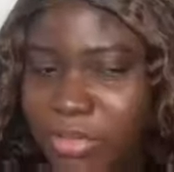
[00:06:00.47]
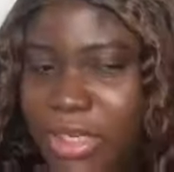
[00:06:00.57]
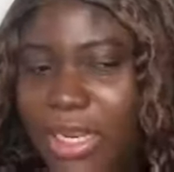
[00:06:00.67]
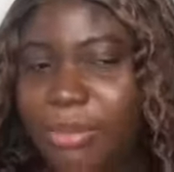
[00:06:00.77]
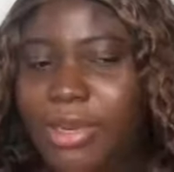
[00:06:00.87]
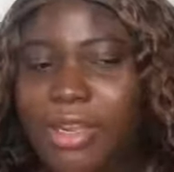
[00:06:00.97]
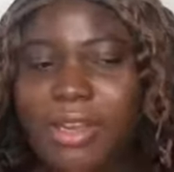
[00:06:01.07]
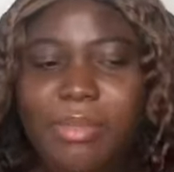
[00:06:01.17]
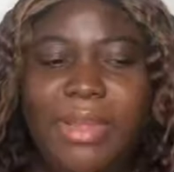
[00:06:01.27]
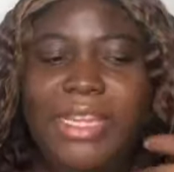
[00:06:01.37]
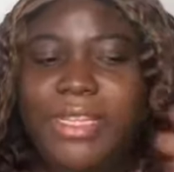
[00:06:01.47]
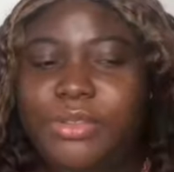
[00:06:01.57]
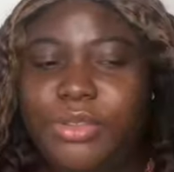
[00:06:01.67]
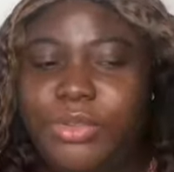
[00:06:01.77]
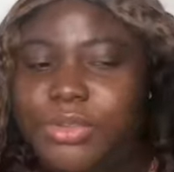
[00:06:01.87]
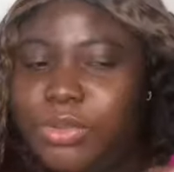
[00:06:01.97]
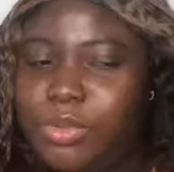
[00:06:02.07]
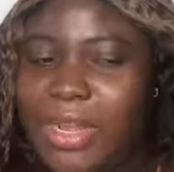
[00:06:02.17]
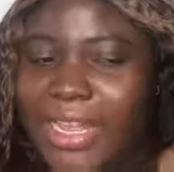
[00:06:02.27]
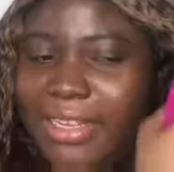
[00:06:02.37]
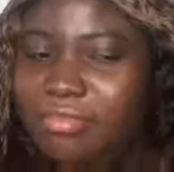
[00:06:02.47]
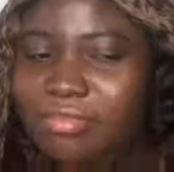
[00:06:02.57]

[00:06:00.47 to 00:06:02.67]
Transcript: No, I'm not gonna make it too wet.